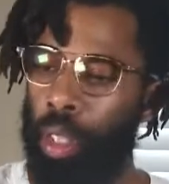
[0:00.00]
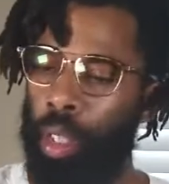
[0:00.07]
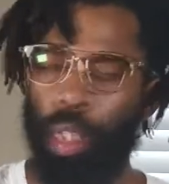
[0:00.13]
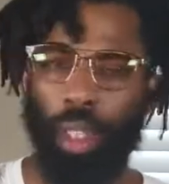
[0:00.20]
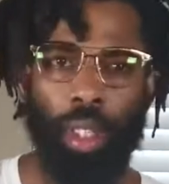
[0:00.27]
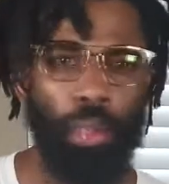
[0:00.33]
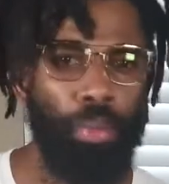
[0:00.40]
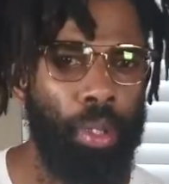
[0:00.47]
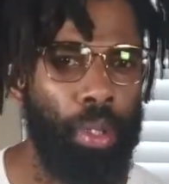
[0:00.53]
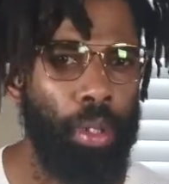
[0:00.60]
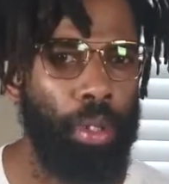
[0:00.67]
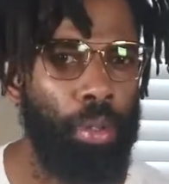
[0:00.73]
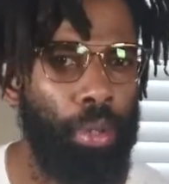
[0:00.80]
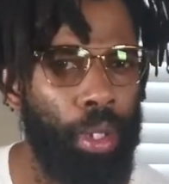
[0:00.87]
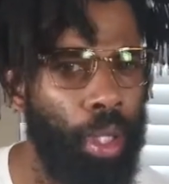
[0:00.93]
This shit
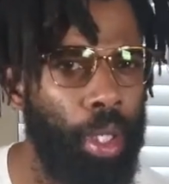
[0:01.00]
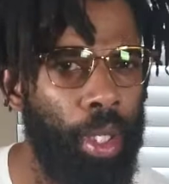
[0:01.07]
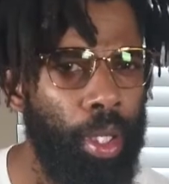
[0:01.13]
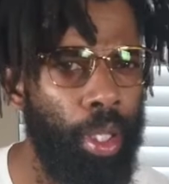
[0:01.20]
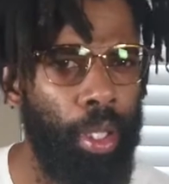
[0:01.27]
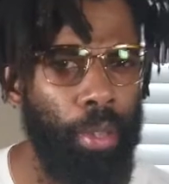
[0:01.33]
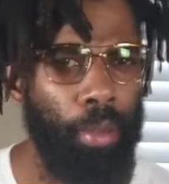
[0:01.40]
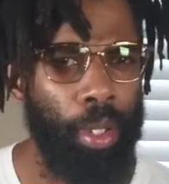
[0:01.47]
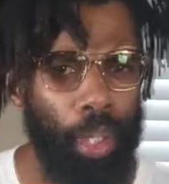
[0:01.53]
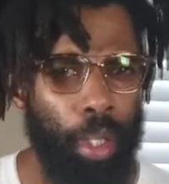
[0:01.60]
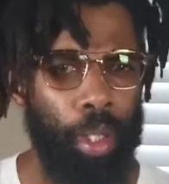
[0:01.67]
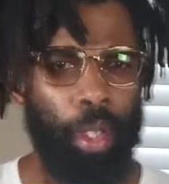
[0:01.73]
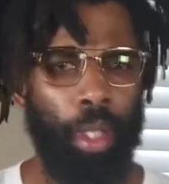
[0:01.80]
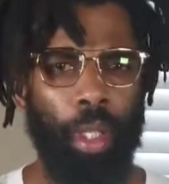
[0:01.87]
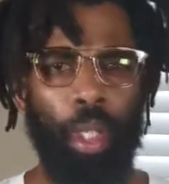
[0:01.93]
smells so goddamn
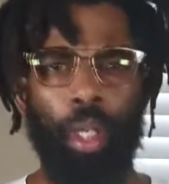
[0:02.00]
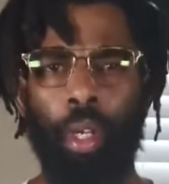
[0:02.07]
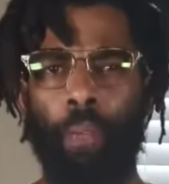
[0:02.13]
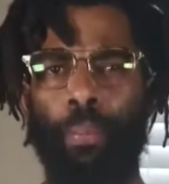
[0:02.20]
good.